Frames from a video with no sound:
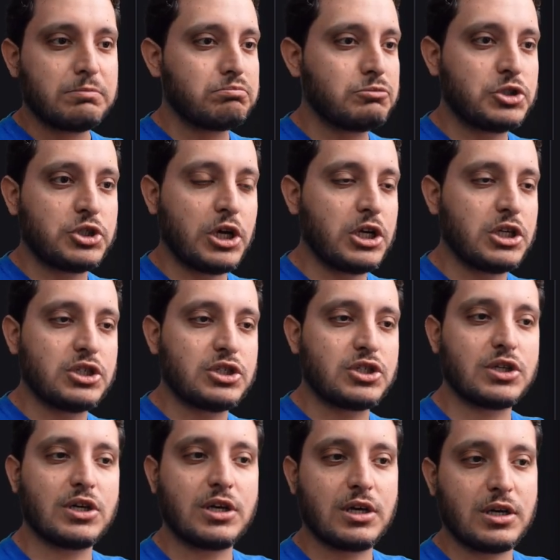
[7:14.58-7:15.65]

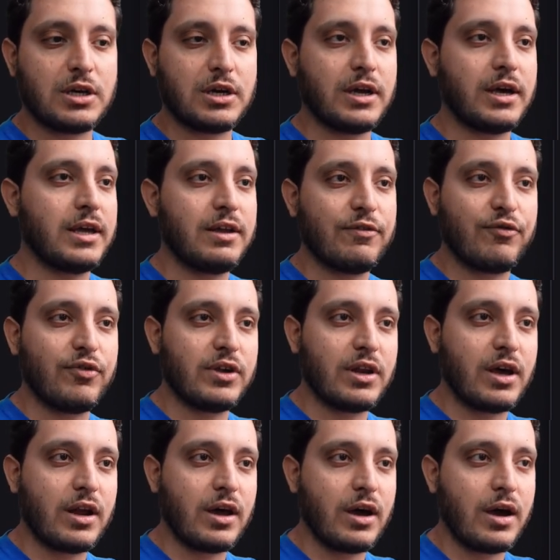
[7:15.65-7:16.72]
change anything
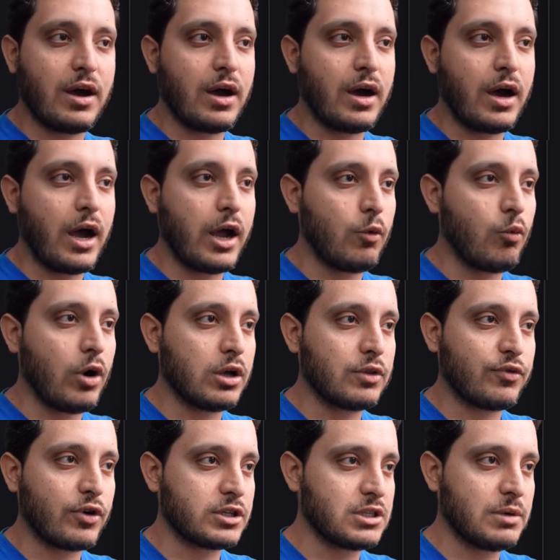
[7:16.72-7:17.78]
that I want.
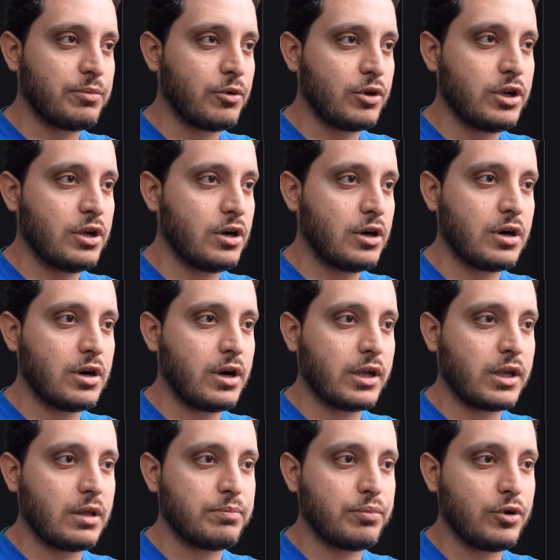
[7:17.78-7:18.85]
For example, here I
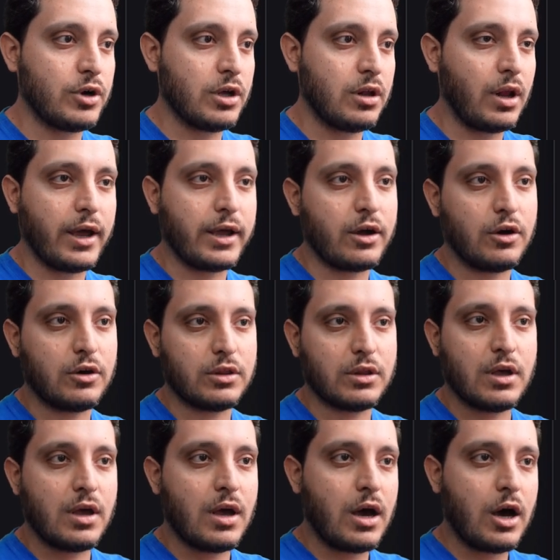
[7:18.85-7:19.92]
can put it like on
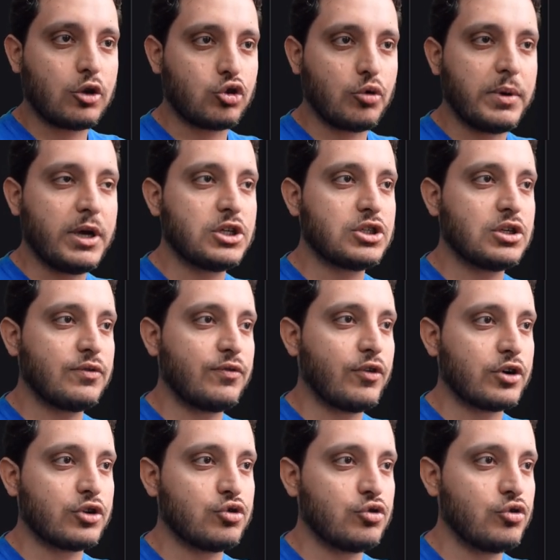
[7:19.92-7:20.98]
automation
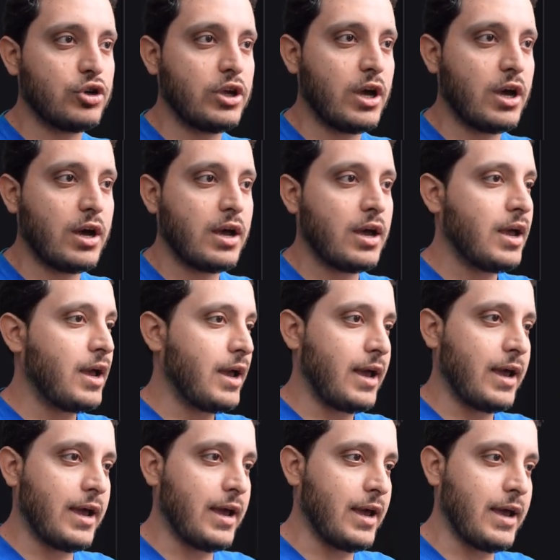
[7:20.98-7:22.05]
for Tuya,
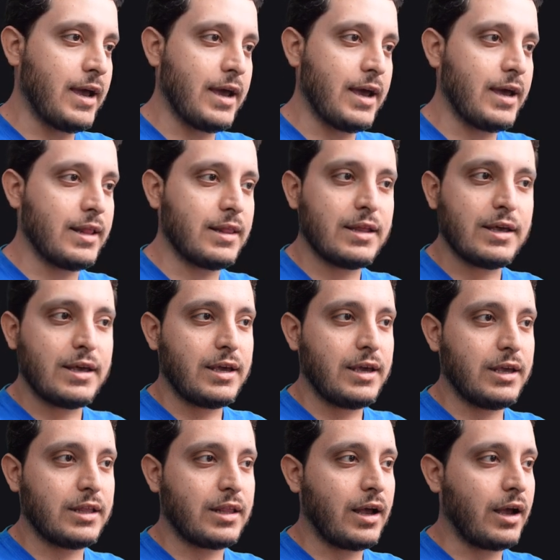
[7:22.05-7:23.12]
and
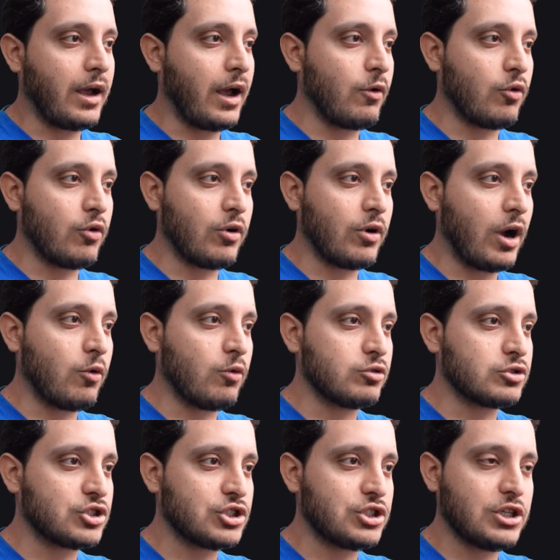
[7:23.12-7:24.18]
I will
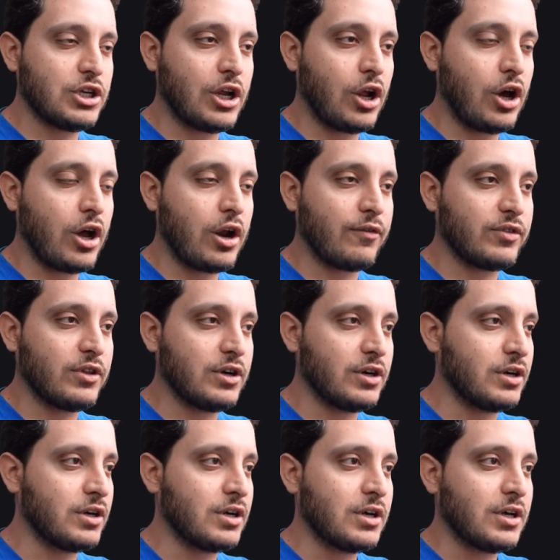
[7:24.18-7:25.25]
see a lot of
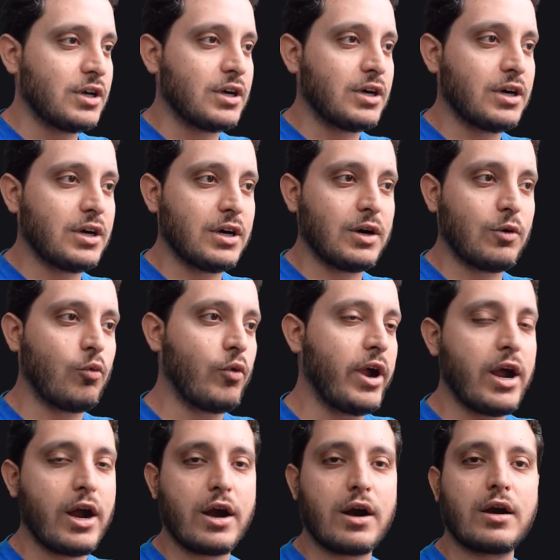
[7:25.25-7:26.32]
the
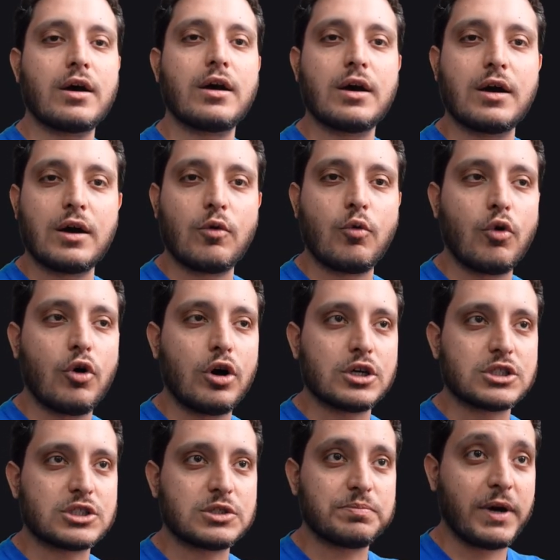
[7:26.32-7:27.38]
where
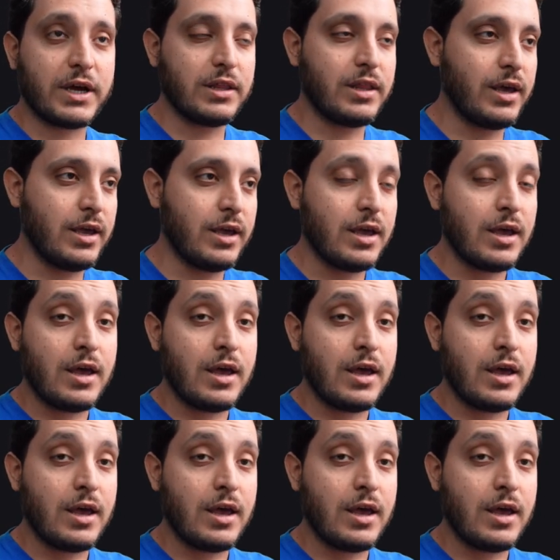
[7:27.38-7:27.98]
was my day.